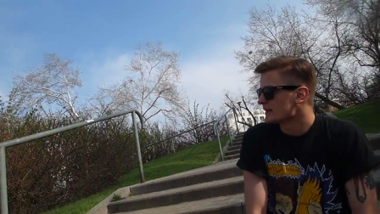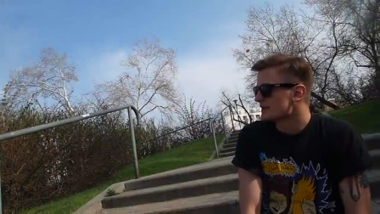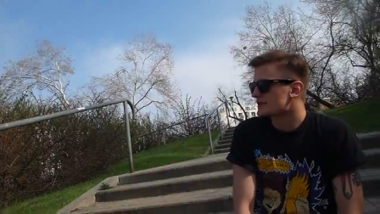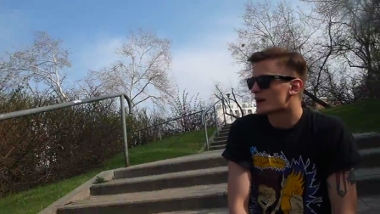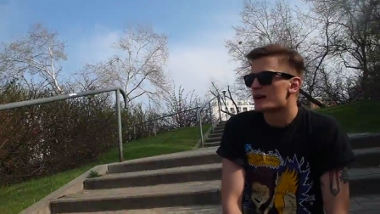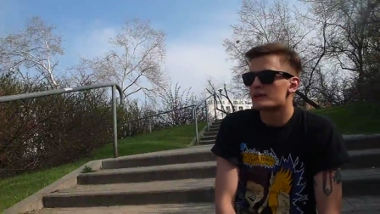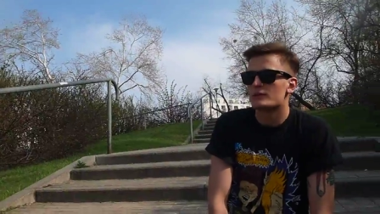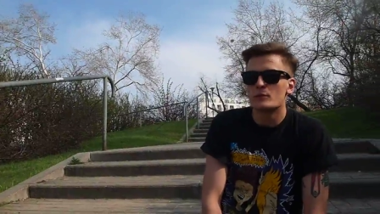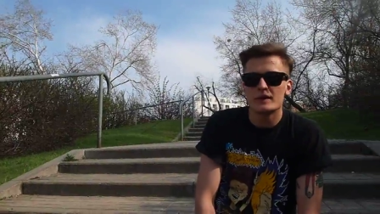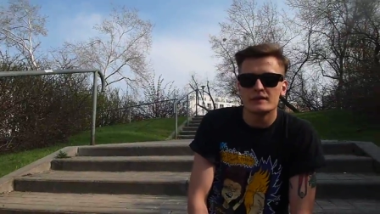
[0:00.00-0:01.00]
it's kind
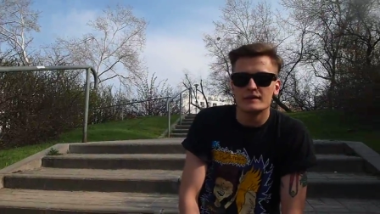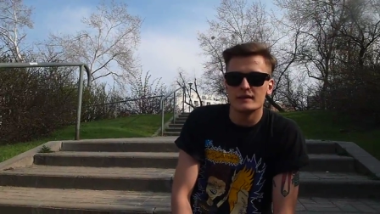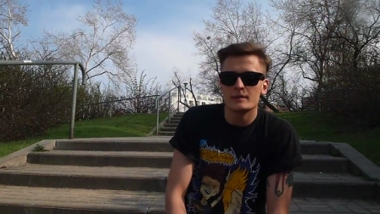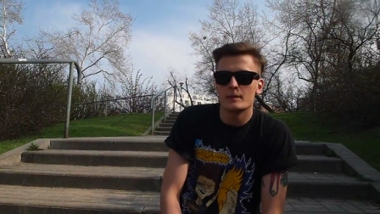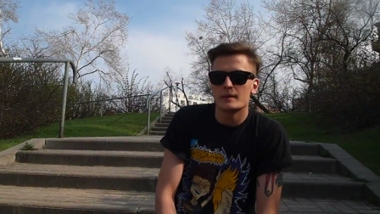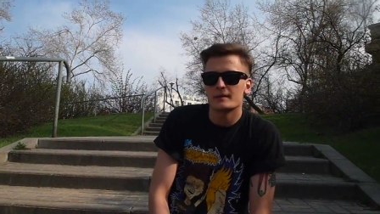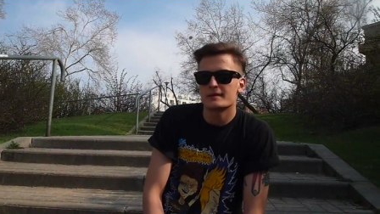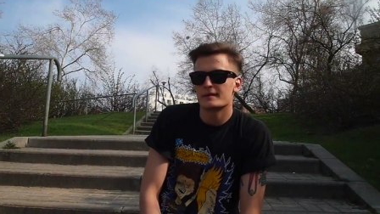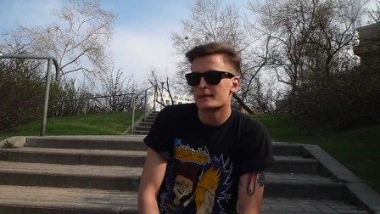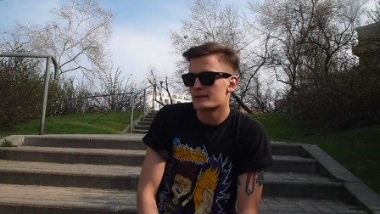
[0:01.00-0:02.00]
of windy, but
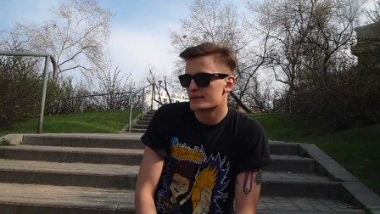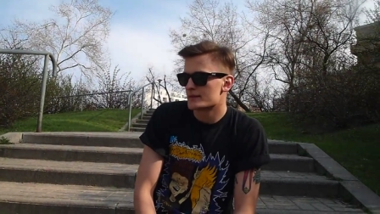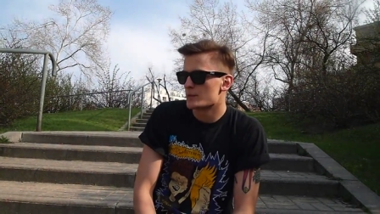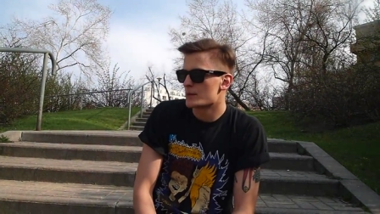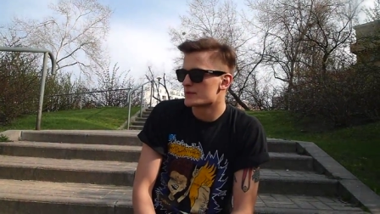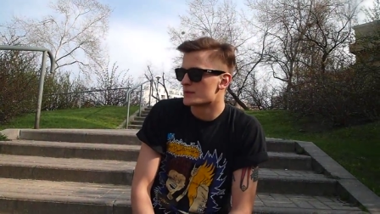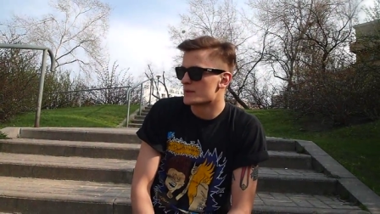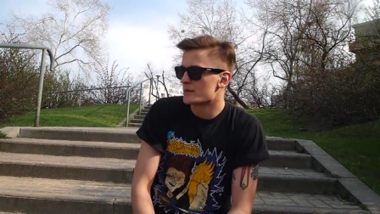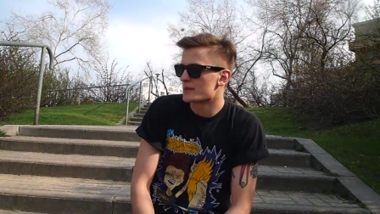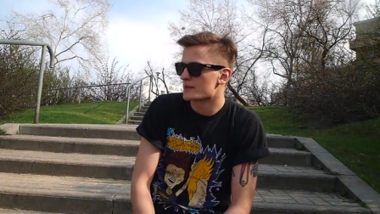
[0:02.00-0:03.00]
it's supposed to
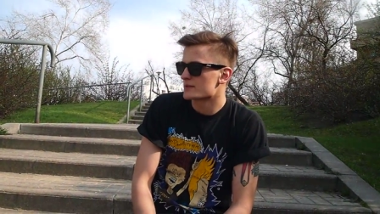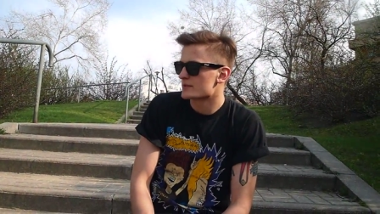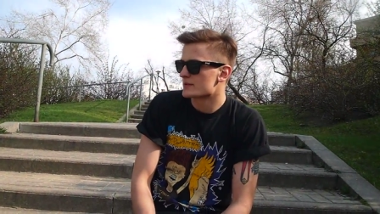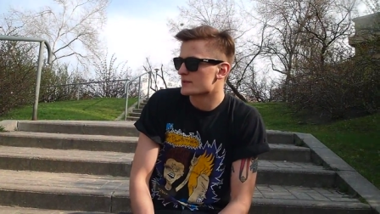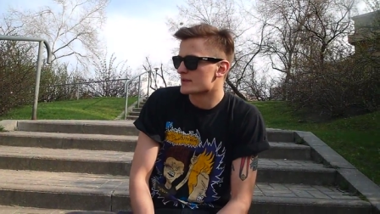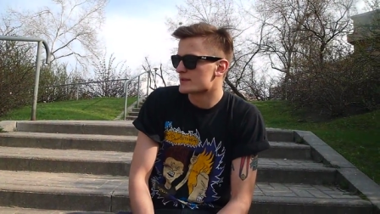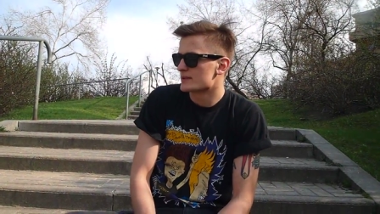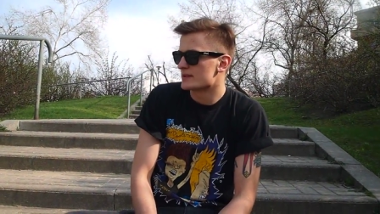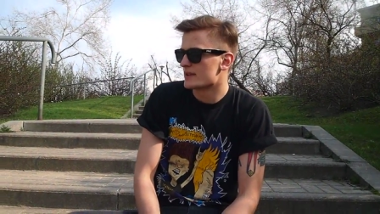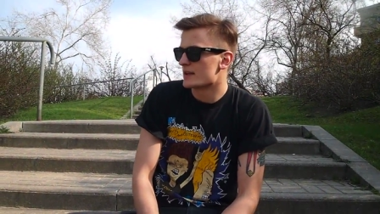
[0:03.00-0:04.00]
be because it's
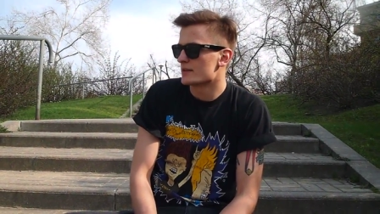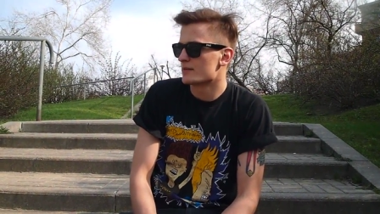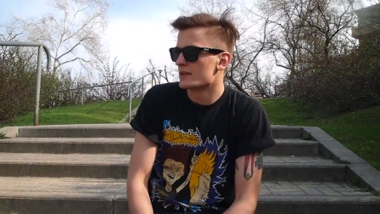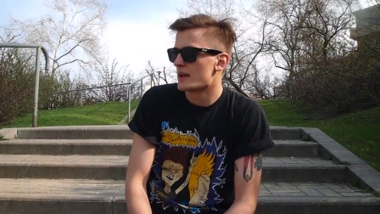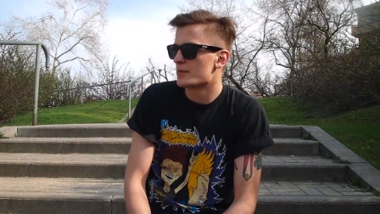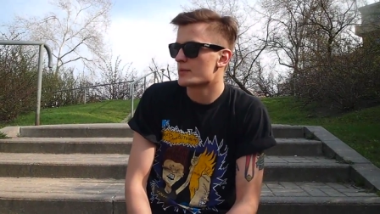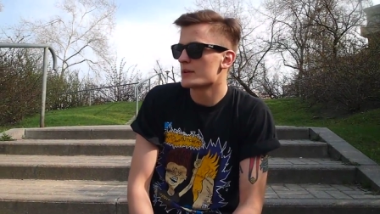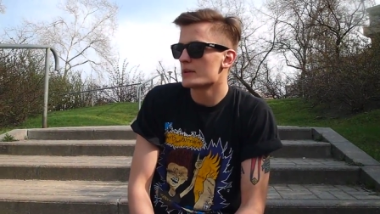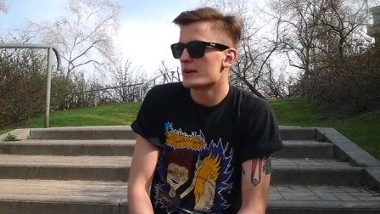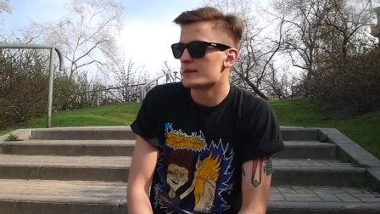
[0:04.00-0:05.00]
the end of the
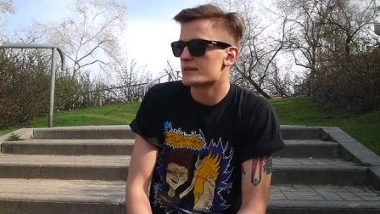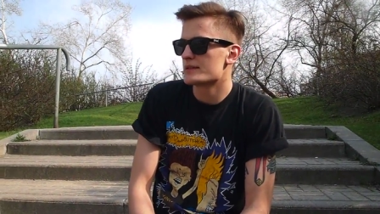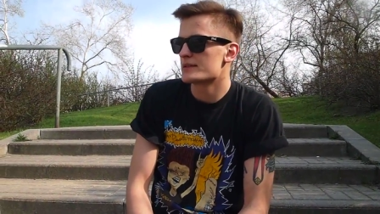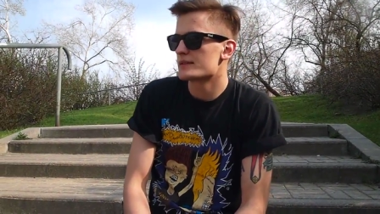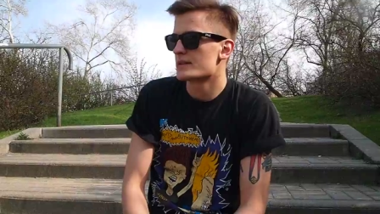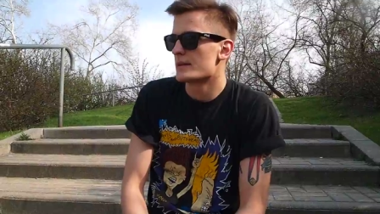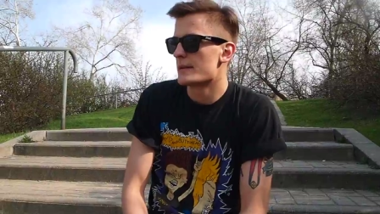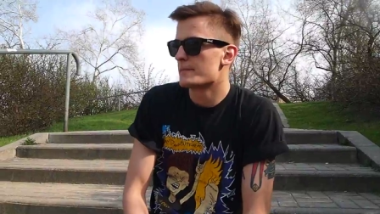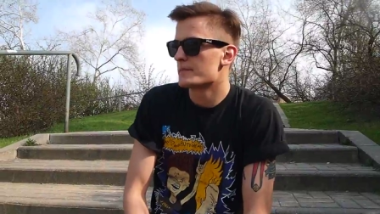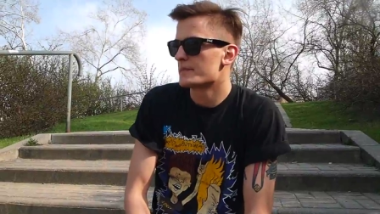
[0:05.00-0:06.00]
April and this is
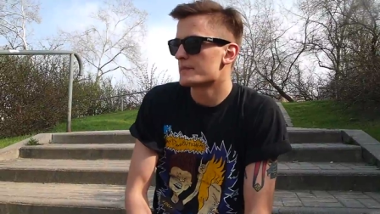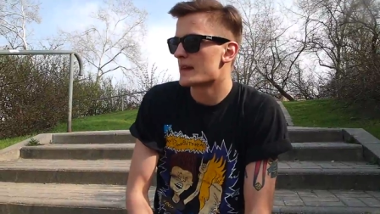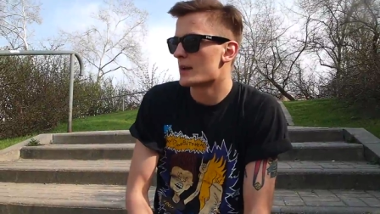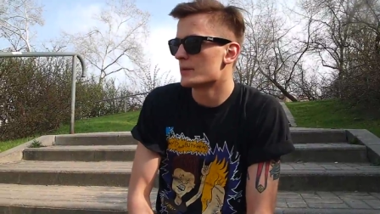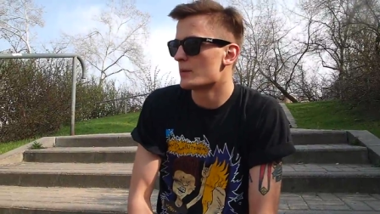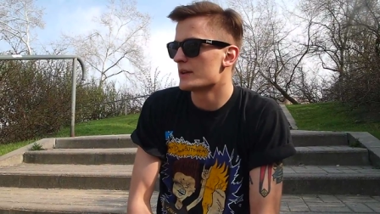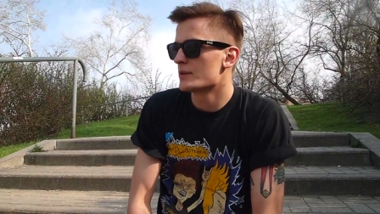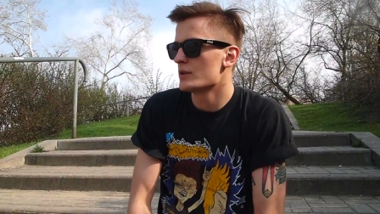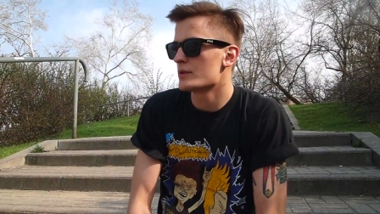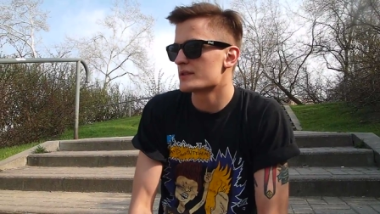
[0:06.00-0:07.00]
um, how the
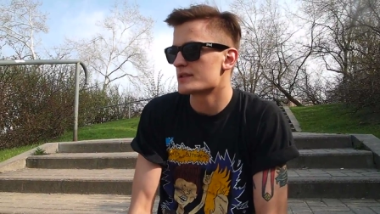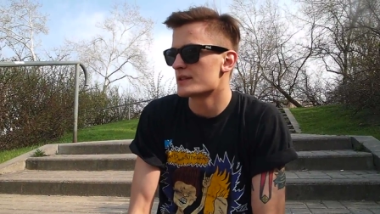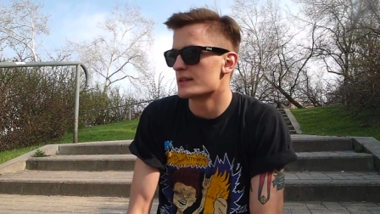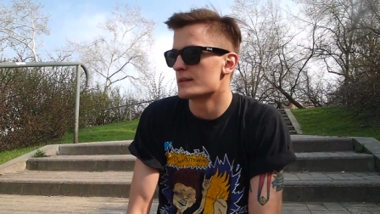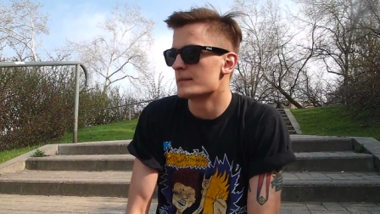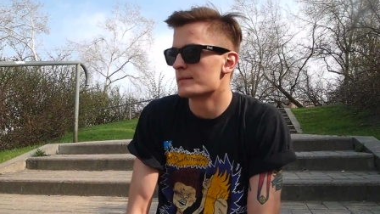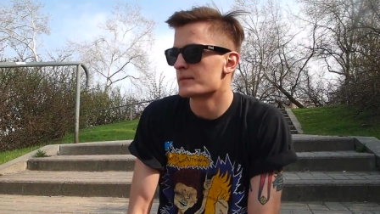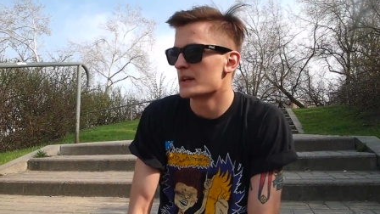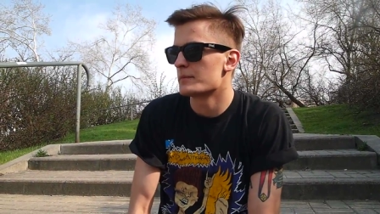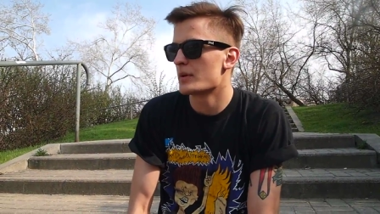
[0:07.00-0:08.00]
weather looks in,
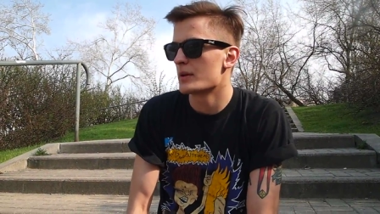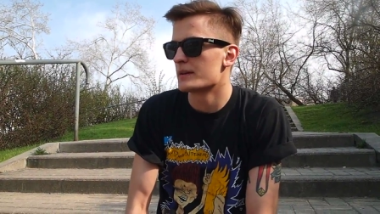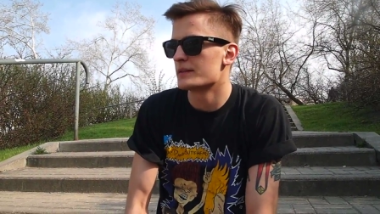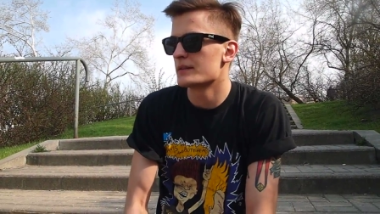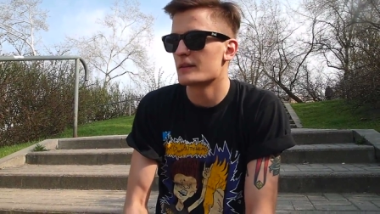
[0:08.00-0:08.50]
in Poland